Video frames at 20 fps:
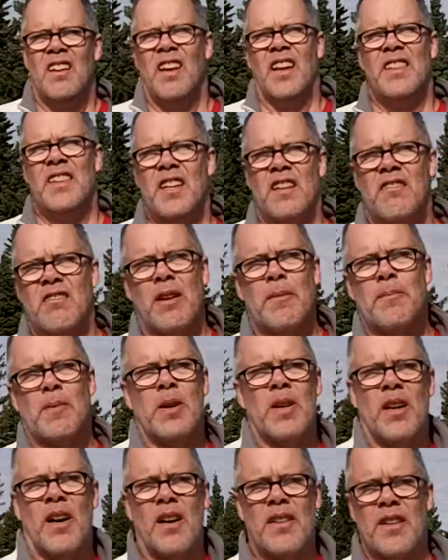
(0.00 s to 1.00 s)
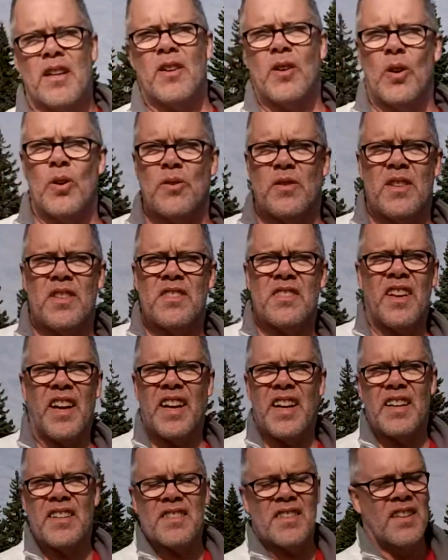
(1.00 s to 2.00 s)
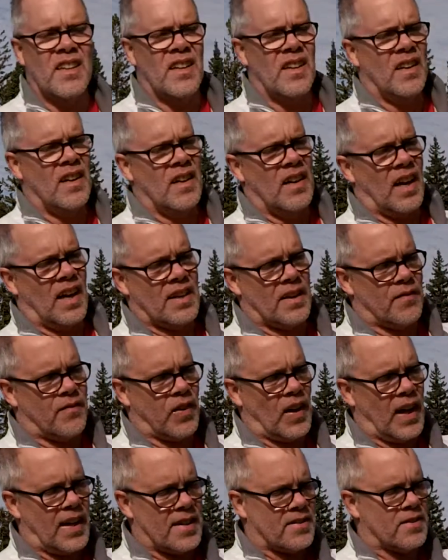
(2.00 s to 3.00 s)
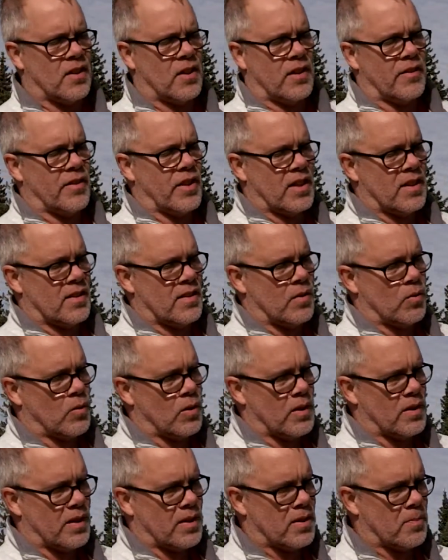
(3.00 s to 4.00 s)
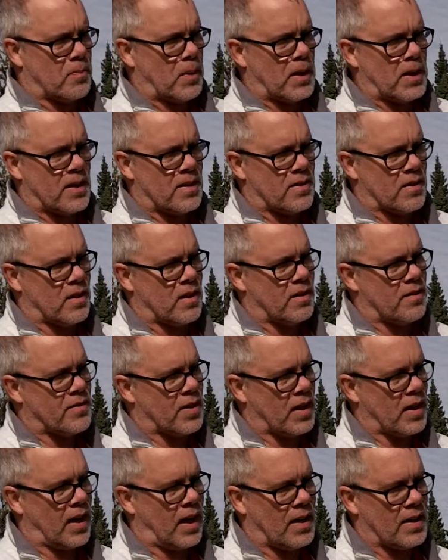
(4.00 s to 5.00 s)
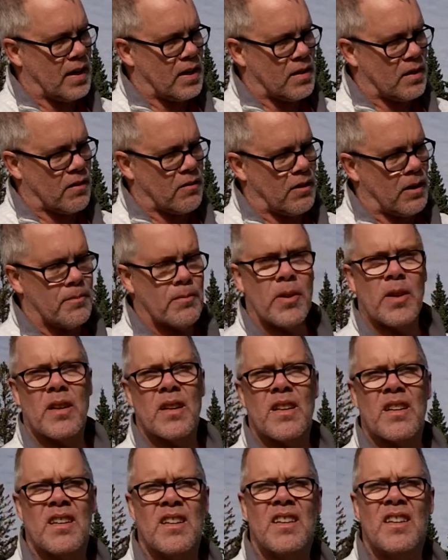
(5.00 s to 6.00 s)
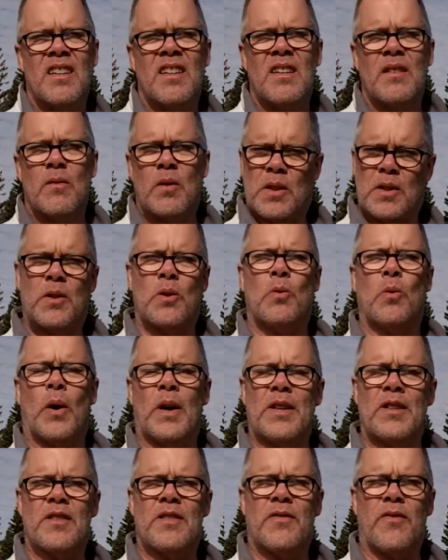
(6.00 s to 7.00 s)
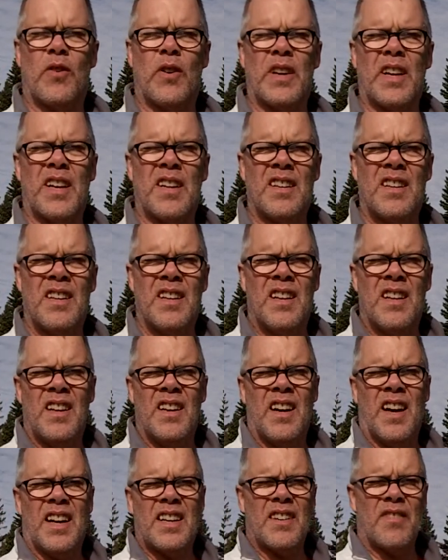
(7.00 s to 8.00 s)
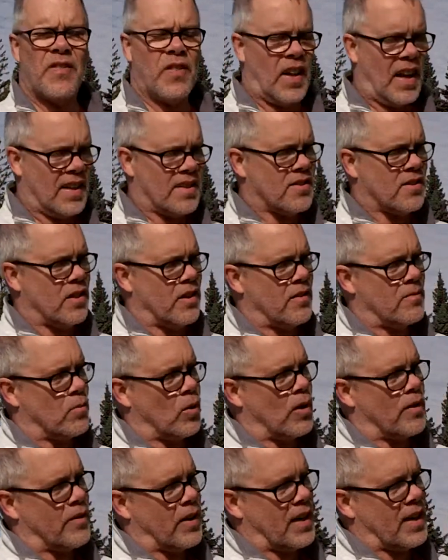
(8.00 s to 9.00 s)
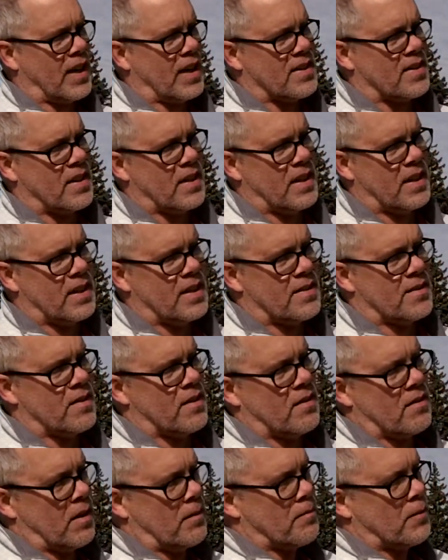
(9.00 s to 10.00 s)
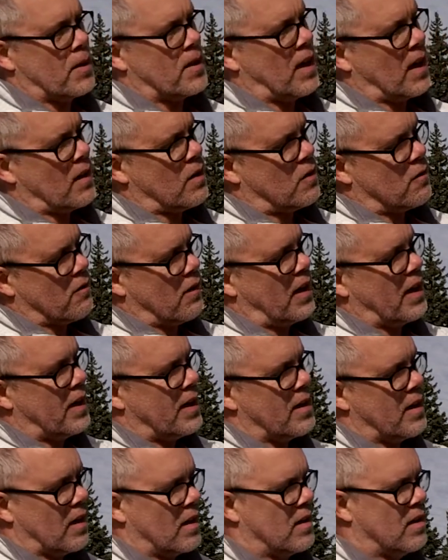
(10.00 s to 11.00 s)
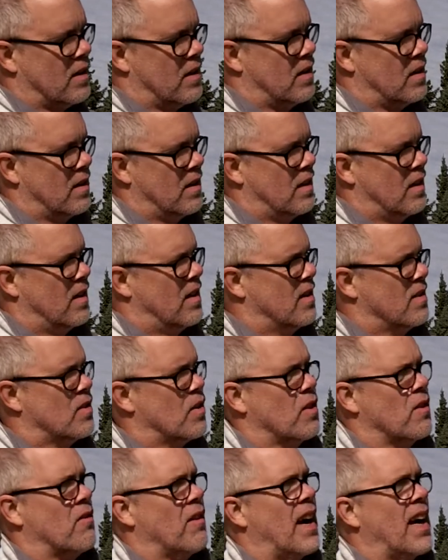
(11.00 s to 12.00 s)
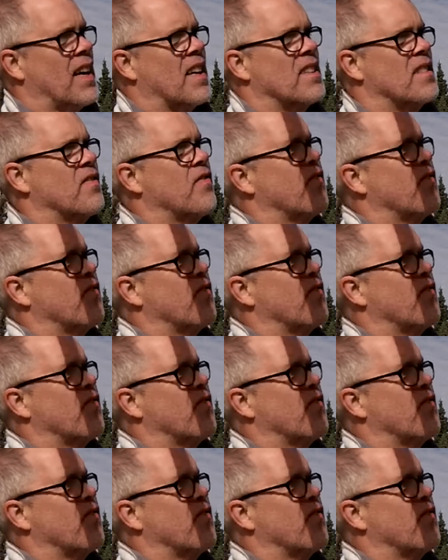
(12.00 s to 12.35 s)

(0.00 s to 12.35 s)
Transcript: and the grip, all the coaches say is, on a flat serve is where the spinny serves, the continental grip will do wonders for you. On a flat serve, more of, I guess, an eastern grip, the knuckle right here. So the racket's